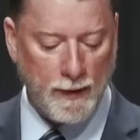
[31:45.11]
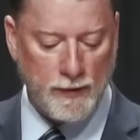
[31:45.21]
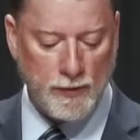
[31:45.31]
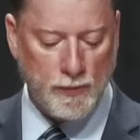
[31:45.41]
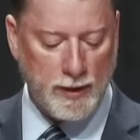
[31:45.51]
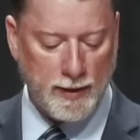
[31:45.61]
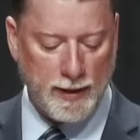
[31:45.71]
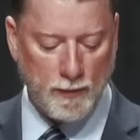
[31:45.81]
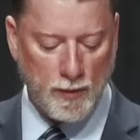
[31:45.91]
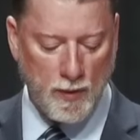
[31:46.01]
This was
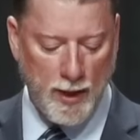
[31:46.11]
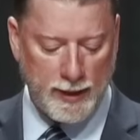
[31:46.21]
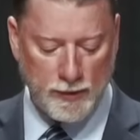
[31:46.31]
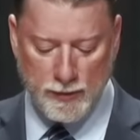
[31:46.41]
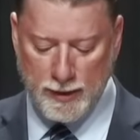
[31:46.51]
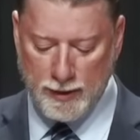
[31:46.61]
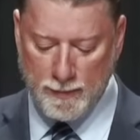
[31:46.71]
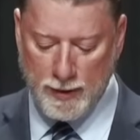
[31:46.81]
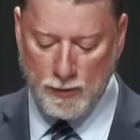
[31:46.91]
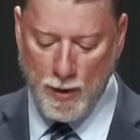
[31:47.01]
uh, quite interesting to
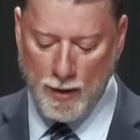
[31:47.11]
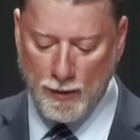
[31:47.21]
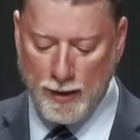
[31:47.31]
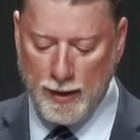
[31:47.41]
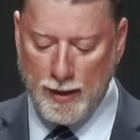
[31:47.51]
me as well.